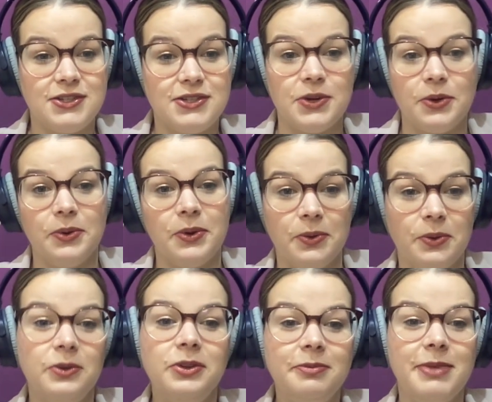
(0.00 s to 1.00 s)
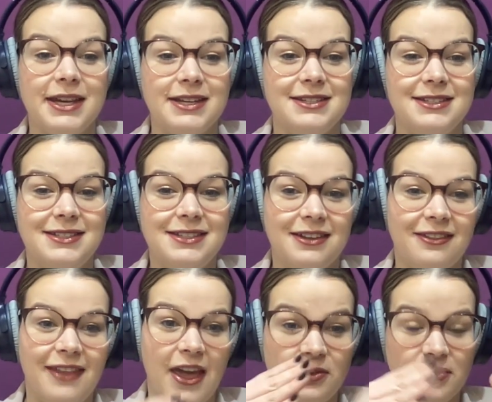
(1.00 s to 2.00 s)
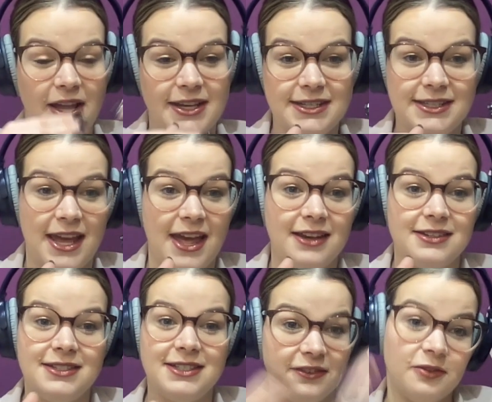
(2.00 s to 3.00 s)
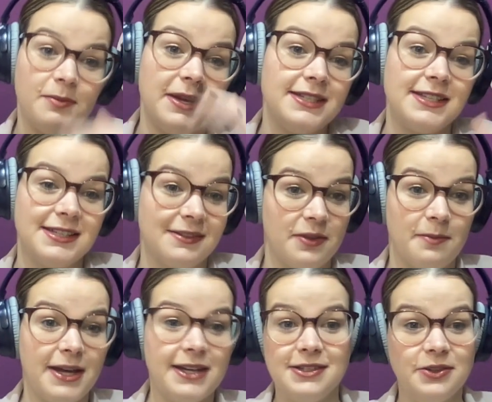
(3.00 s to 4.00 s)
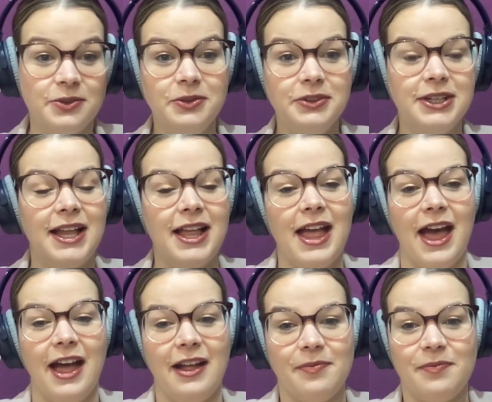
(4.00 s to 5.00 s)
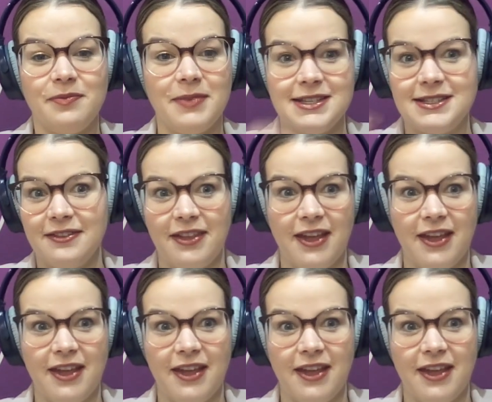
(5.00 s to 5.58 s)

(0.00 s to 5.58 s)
so cool because they all understand different pieces of the puzzle because of